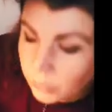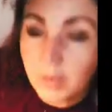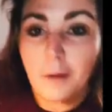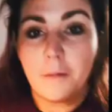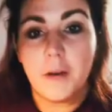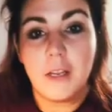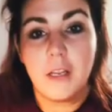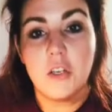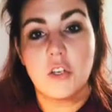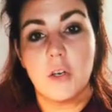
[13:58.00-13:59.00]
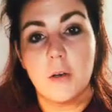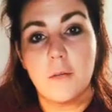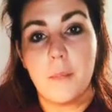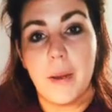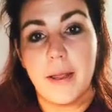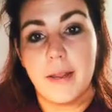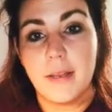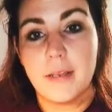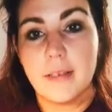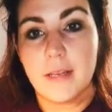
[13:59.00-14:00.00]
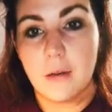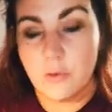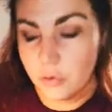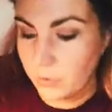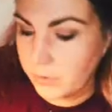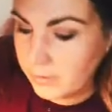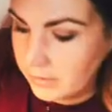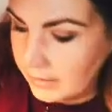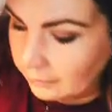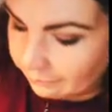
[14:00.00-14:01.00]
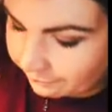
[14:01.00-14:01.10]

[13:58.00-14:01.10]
that for each of my towel drones here.